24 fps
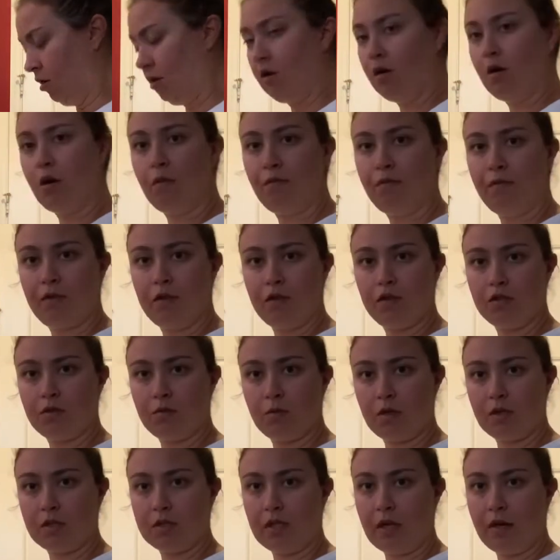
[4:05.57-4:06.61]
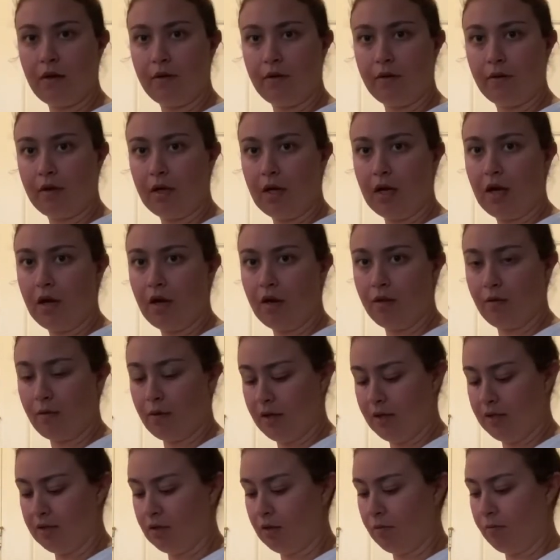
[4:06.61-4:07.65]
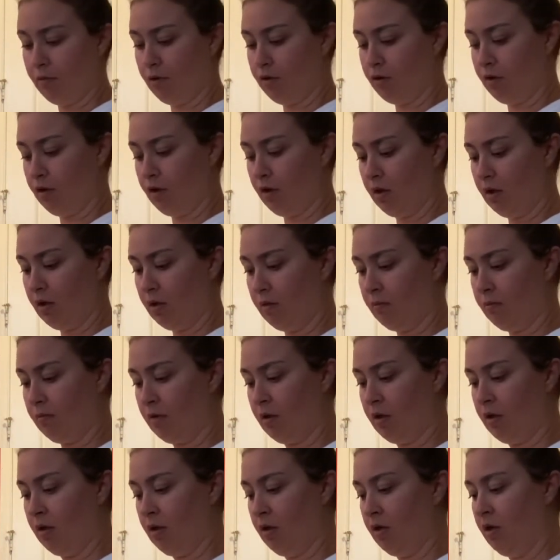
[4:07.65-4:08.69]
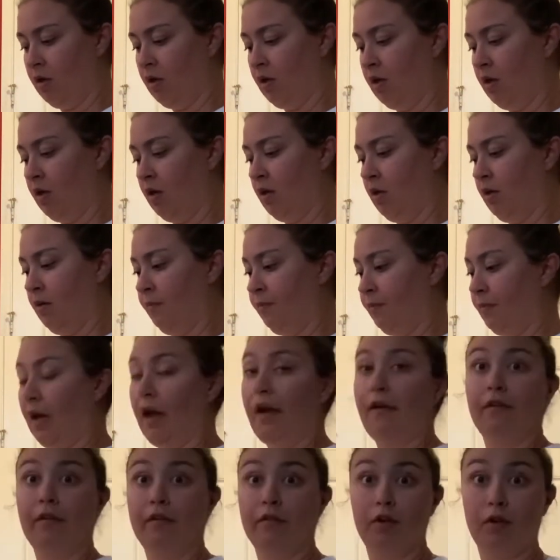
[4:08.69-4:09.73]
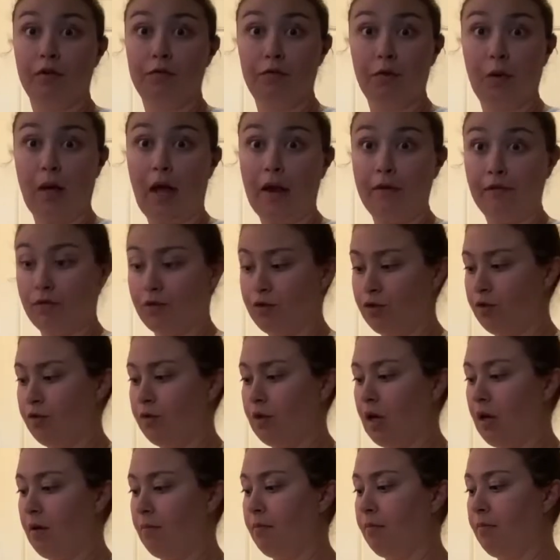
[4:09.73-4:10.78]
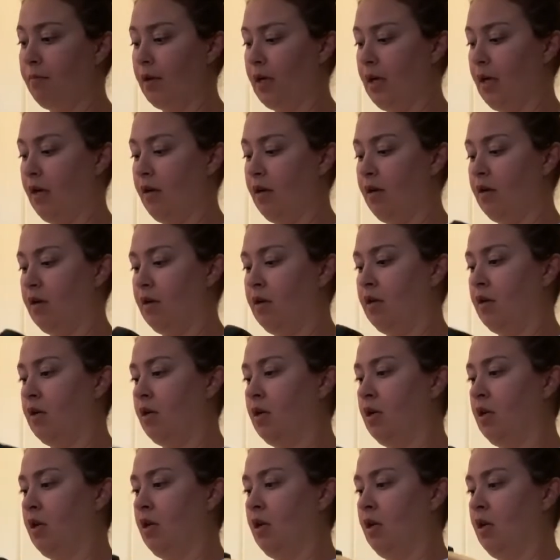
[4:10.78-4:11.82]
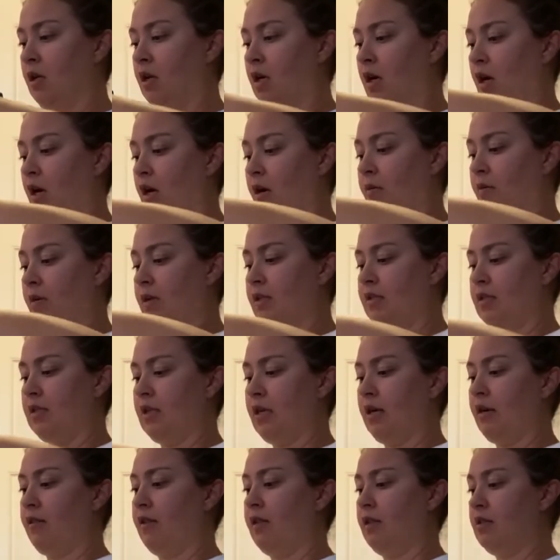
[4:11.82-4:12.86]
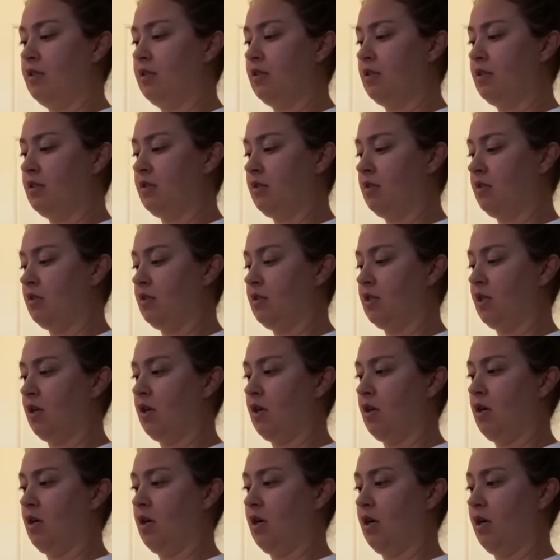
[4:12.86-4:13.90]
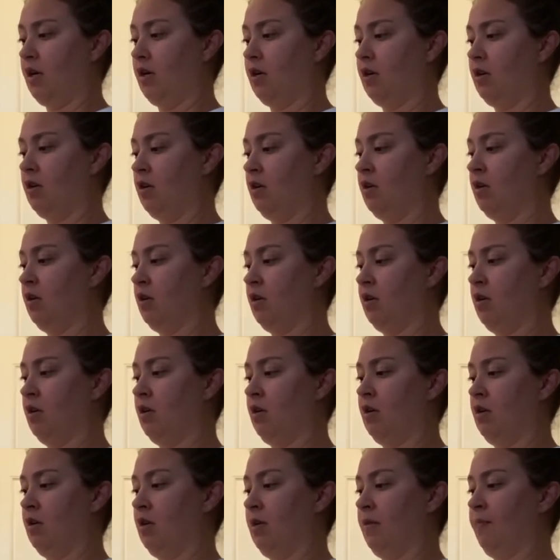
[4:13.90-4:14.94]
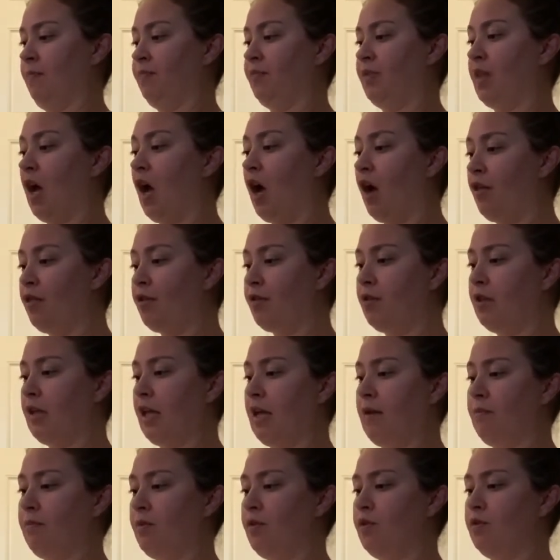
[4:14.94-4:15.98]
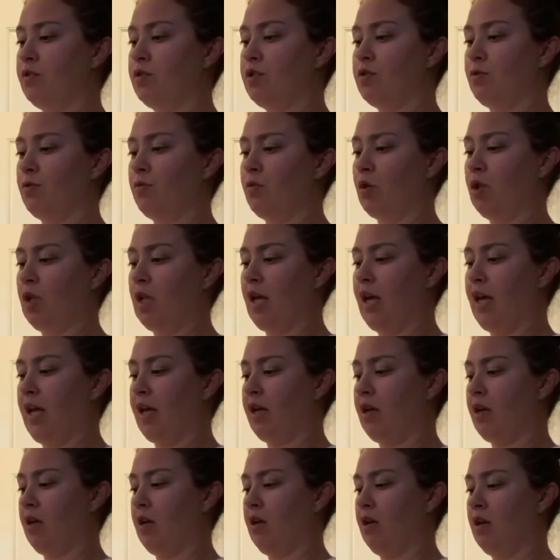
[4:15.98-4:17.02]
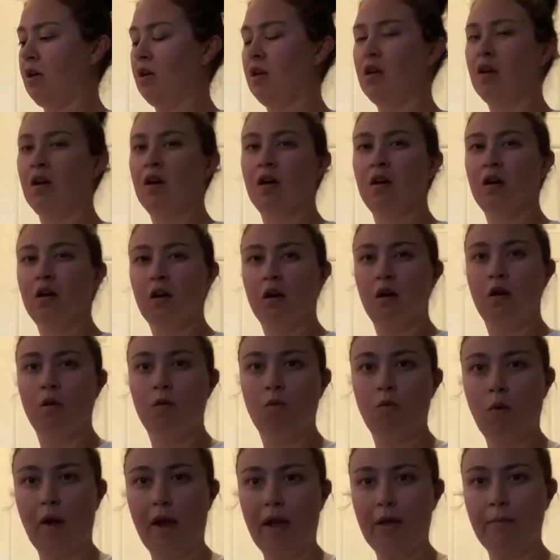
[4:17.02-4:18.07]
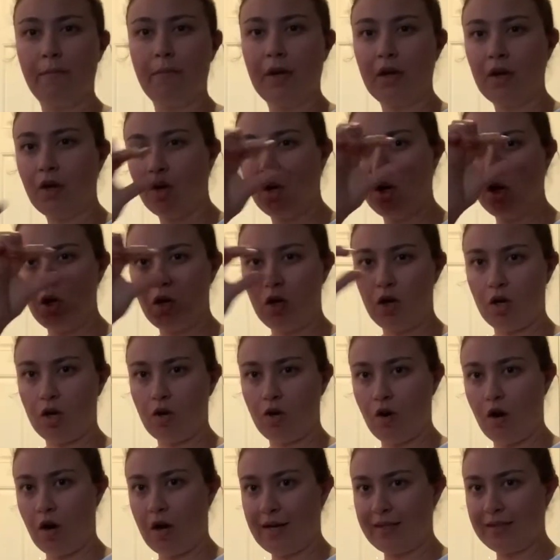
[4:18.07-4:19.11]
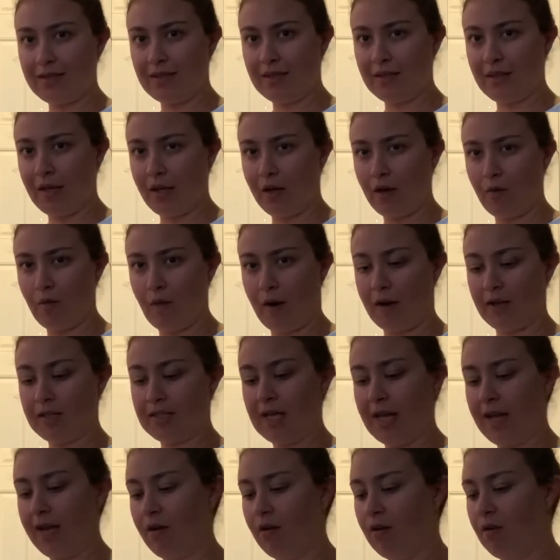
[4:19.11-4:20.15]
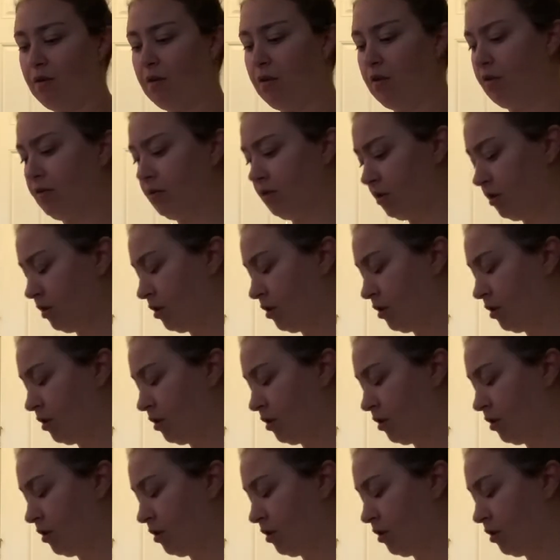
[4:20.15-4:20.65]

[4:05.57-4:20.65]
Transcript: Hopefully this works out okay. Otherwise I'm returning them. I don't even know if you can return them, but I wanna see how they stick on. The other labels were like way bigger across in like a rectangle.